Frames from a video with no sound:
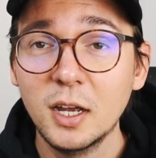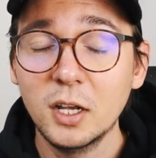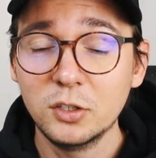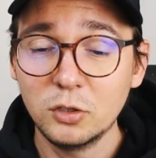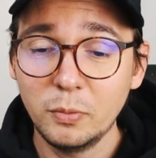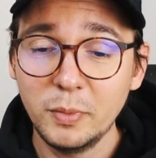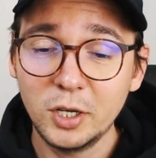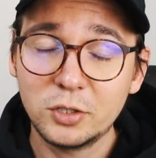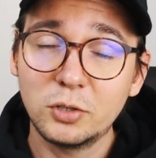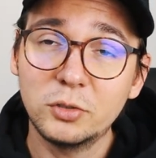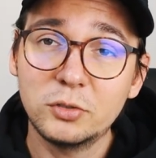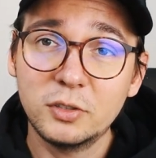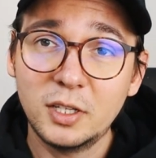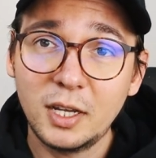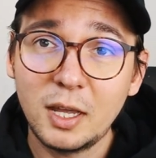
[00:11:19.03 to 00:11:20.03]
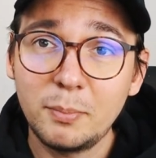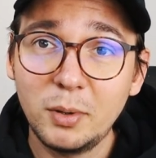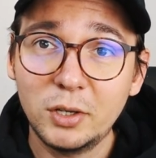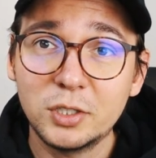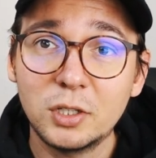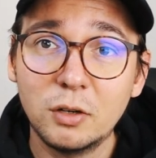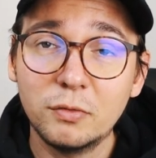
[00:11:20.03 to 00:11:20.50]
So make sure to take a
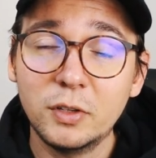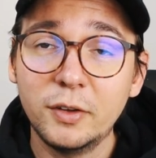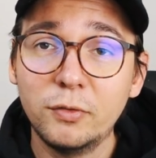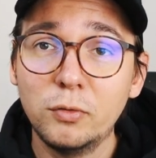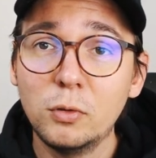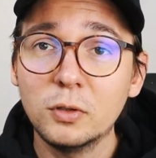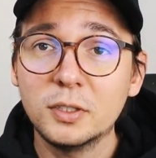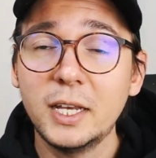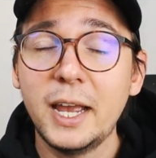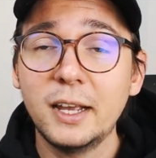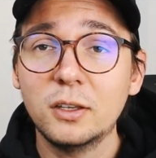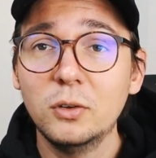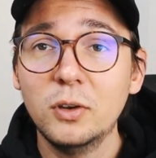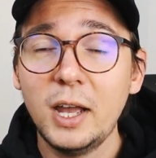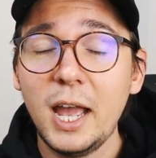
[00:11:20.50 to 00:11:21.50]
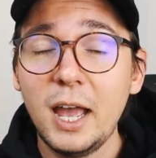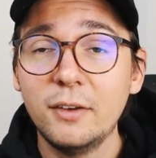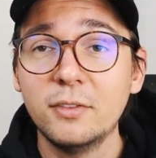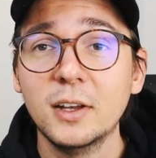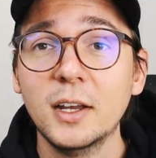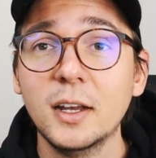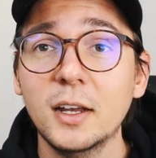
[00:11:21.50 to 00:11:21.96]
picture of the full tank you have.